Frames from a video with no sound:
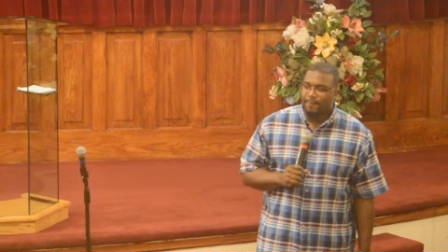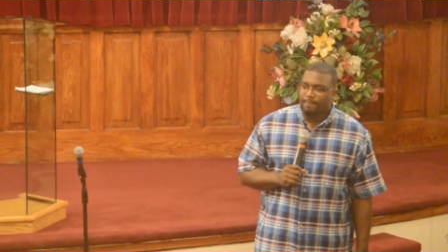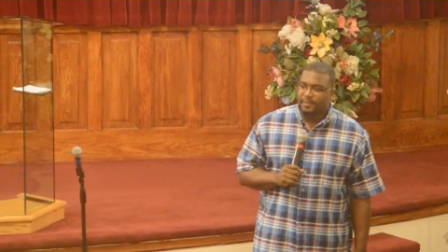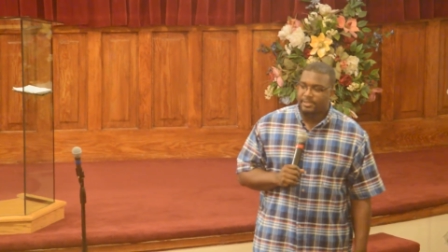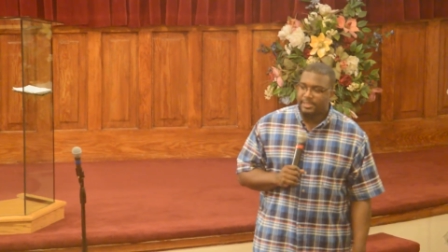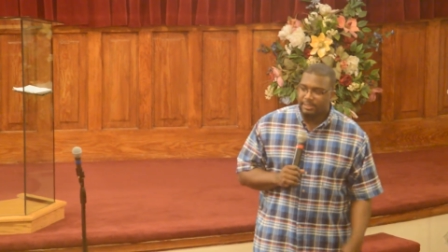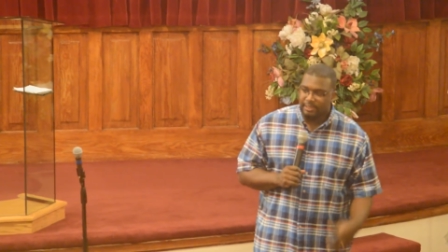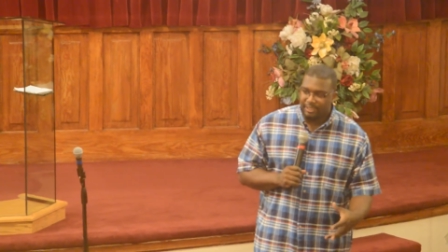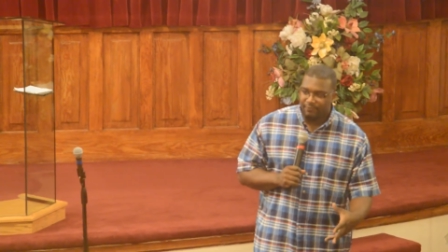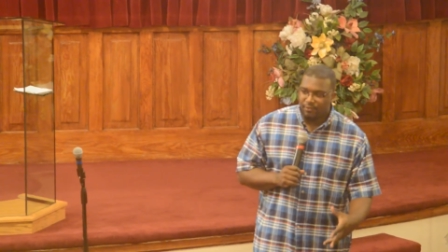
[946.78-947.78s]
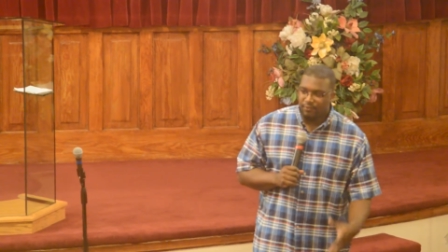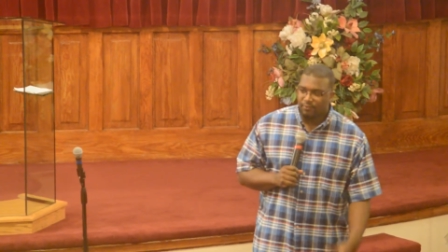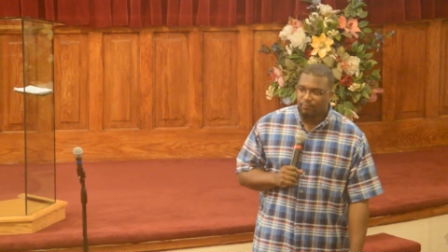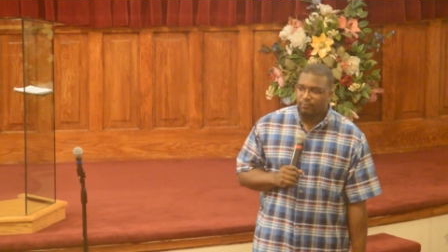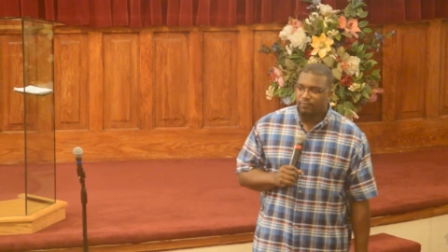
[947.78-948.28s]
because he's going to give you
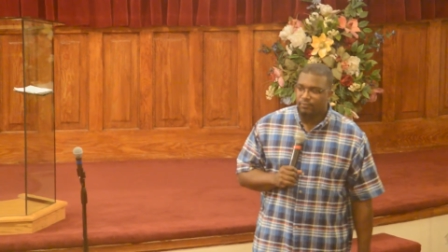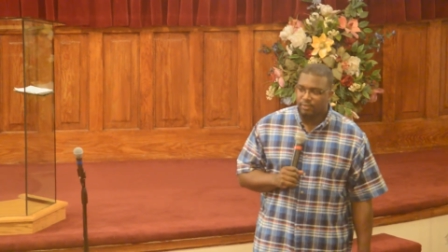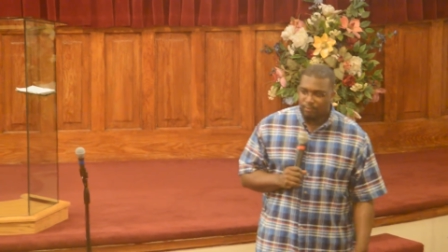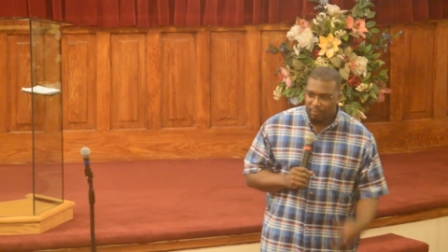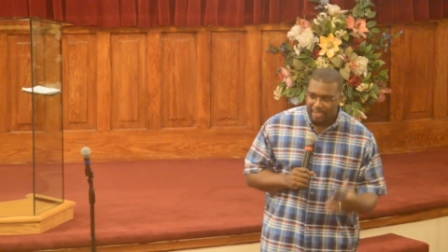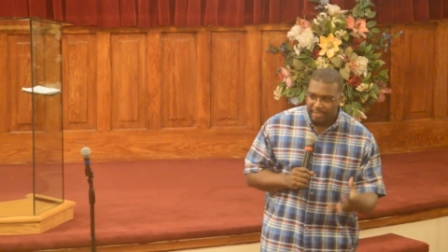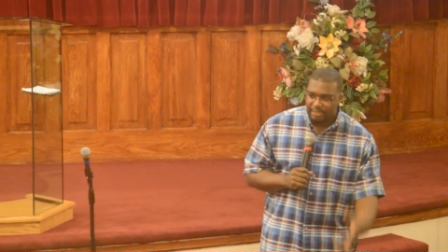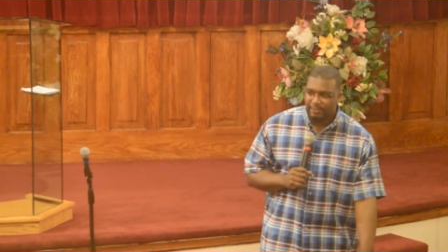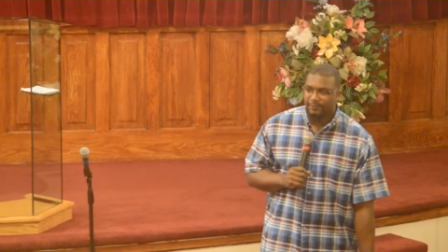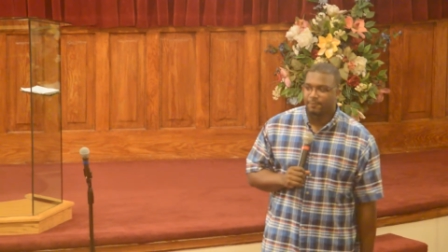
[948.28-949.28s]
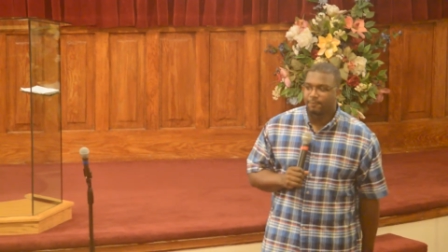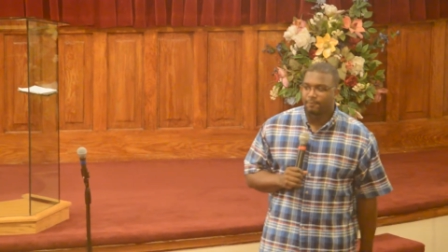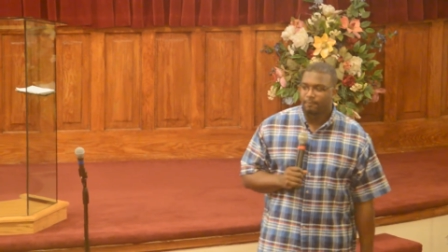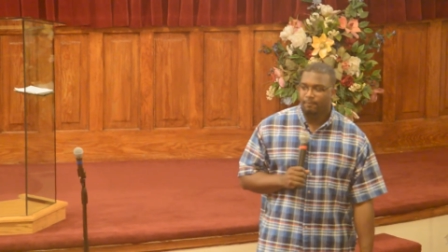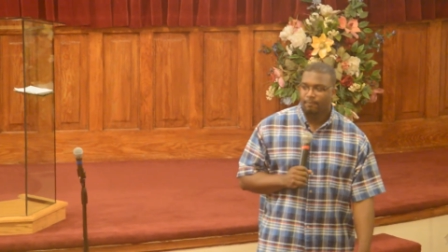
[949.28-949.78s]
some correction,
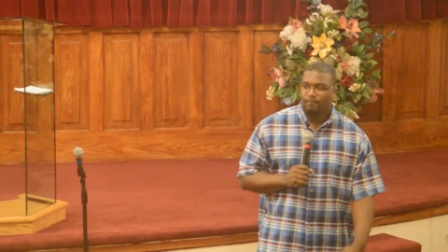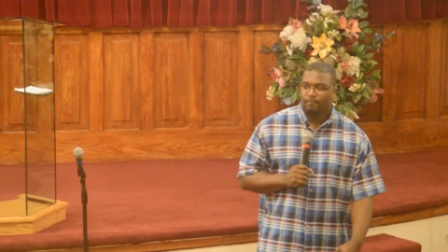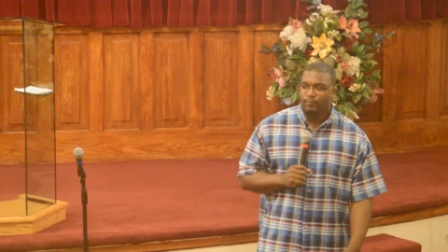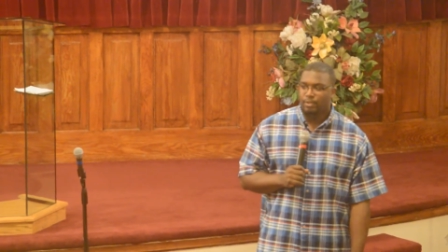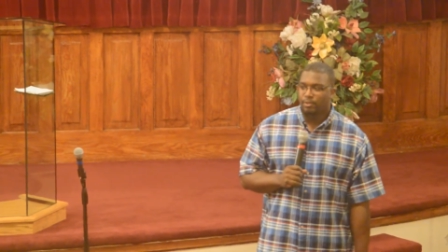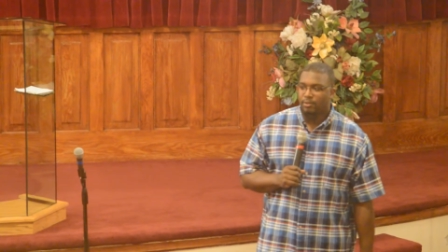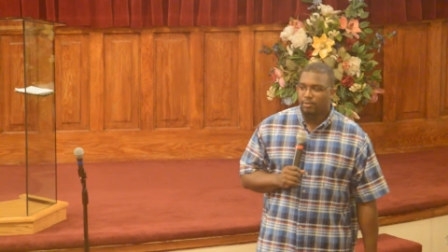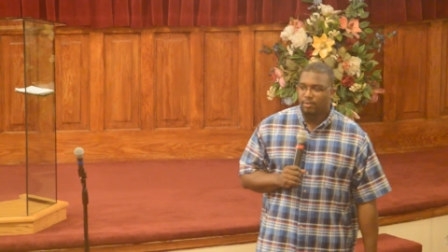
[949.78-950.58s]
you know.